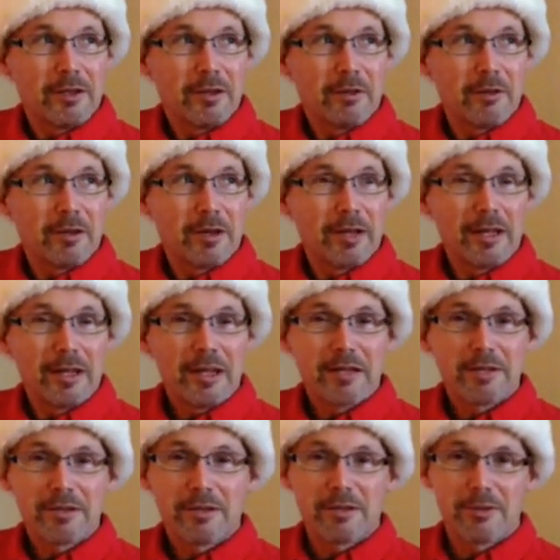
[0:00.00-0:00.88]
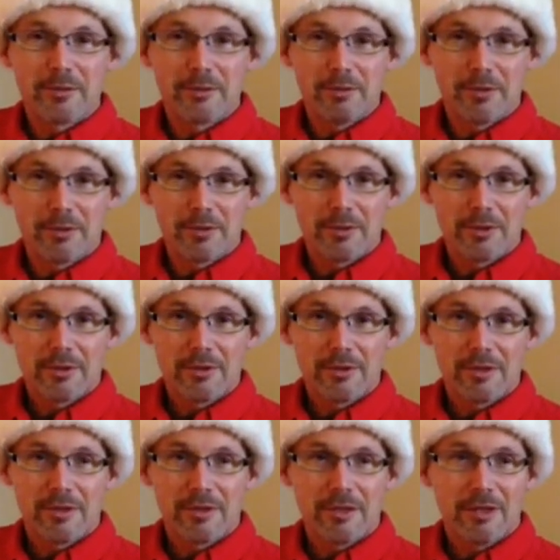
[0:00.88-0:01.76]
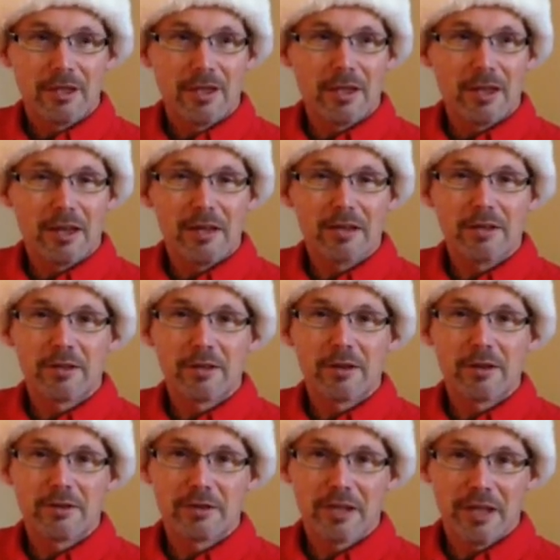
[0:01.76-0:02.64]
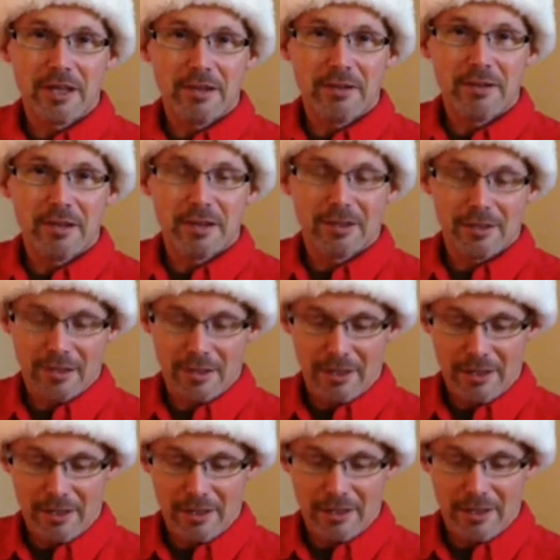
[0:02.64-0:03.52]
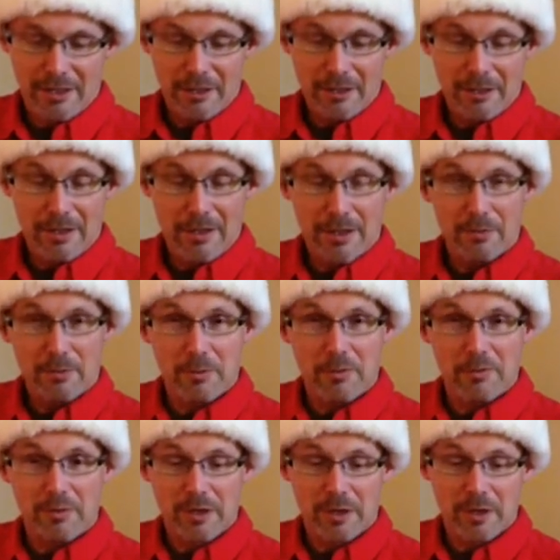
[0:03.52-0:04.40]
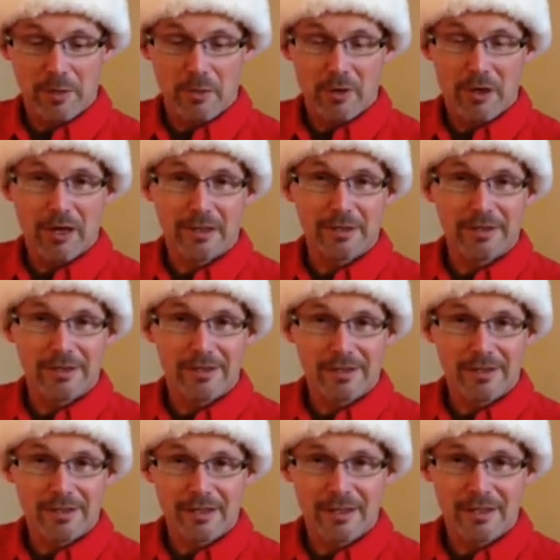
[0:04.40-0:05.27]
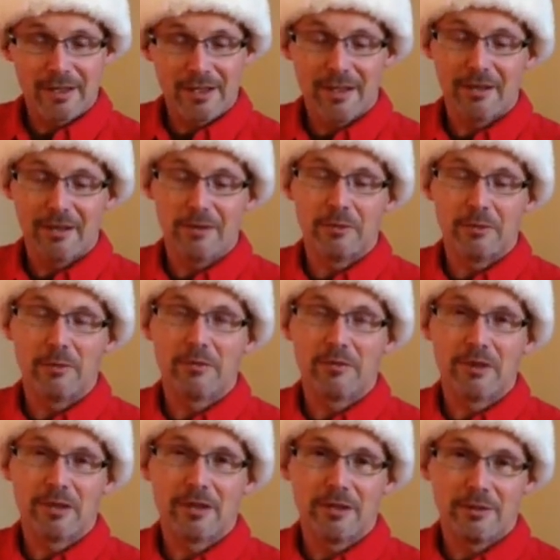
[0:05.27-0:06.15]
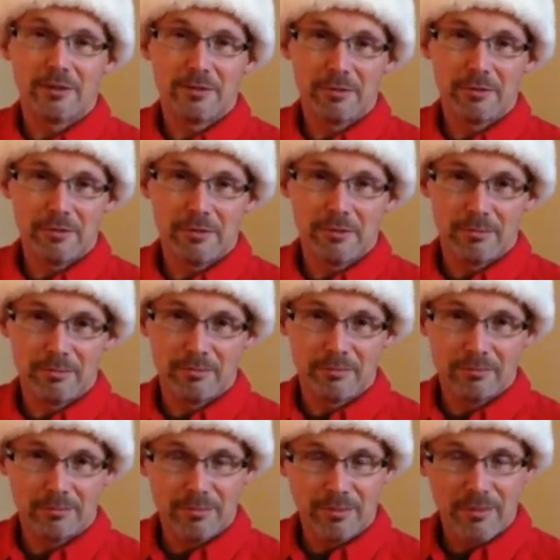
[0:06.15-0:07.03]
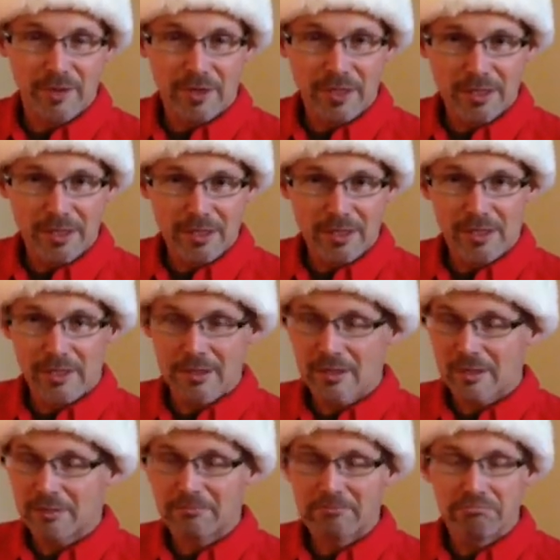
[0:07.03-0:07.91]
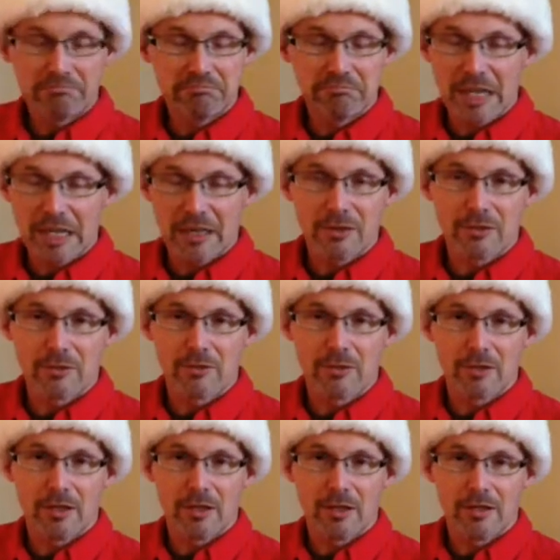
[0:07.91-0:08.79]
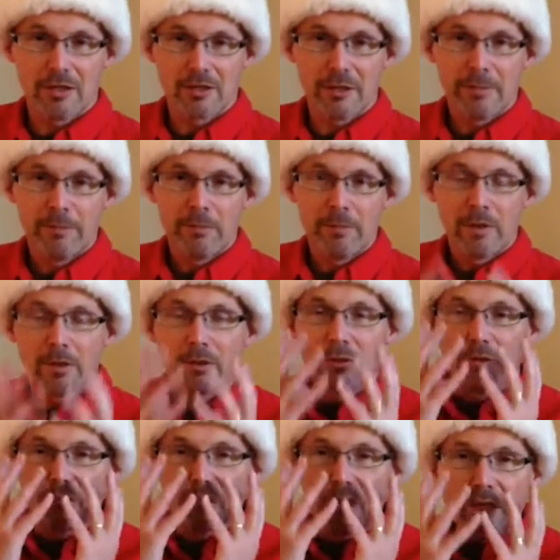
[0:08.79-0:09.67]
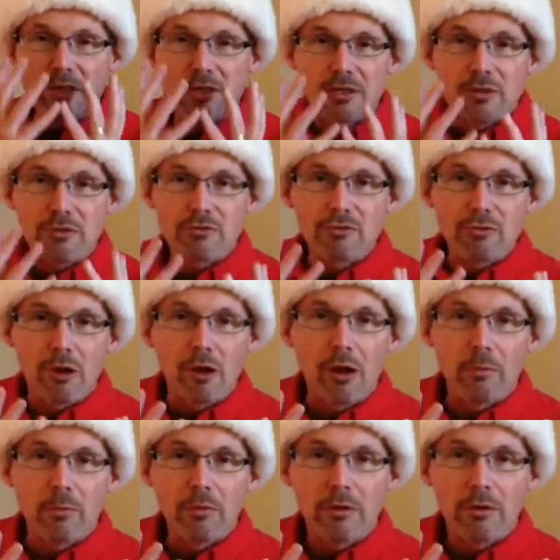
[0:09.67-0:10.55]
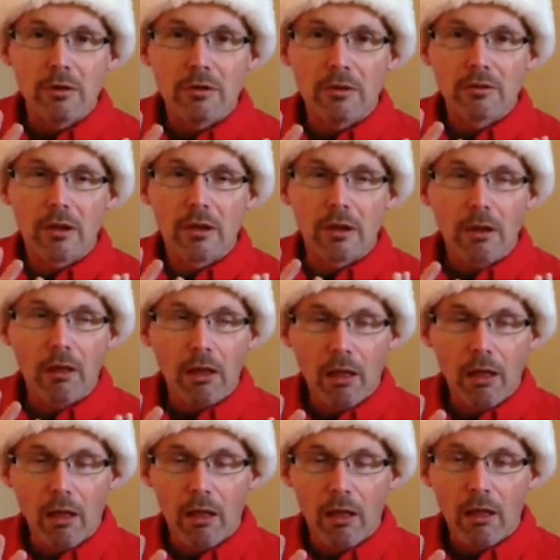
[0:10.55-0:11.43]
when I get students and I start saying things like, we've got to practice this scale, we've got to do this exercise, their faces drop. It's like, ugh.